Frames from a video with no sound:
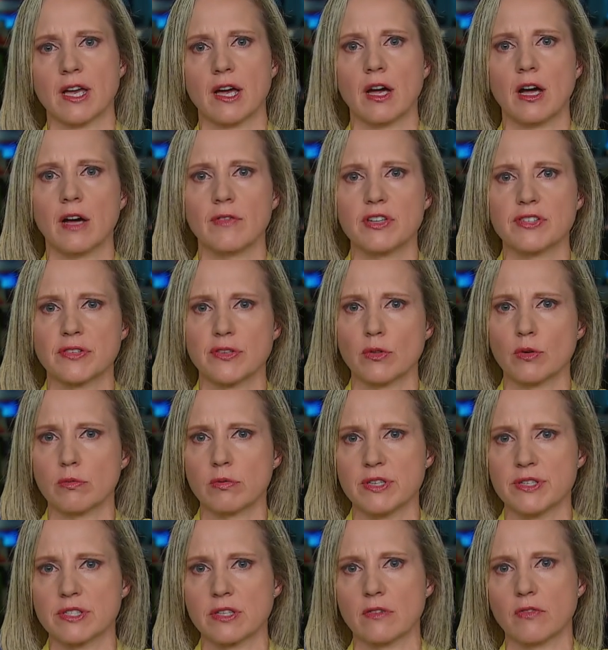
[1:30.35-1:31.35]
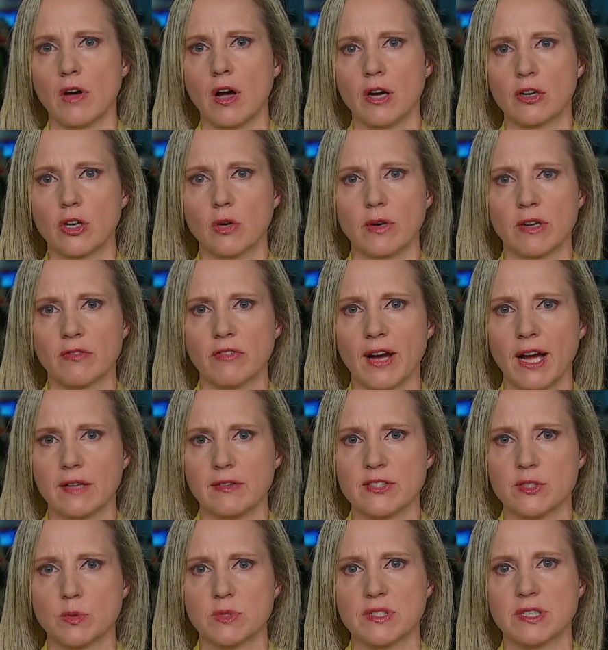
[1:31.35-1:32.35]
Uh, obviously, the risk of ongoing
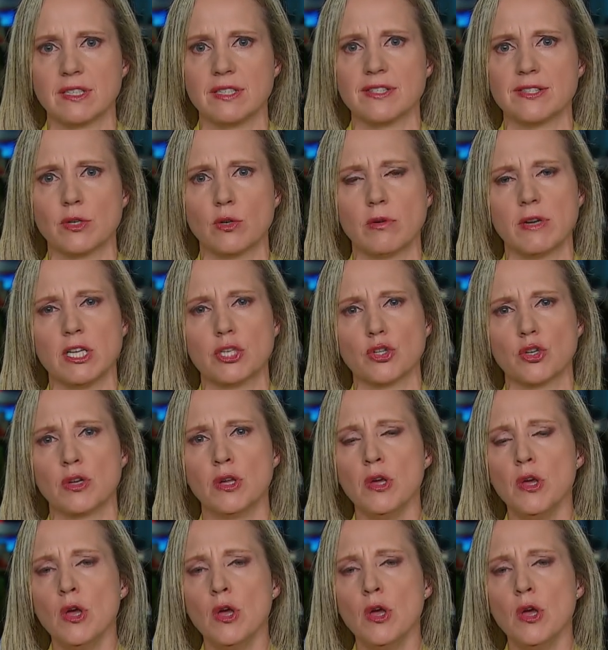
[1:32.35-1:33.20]
violence was a consideration.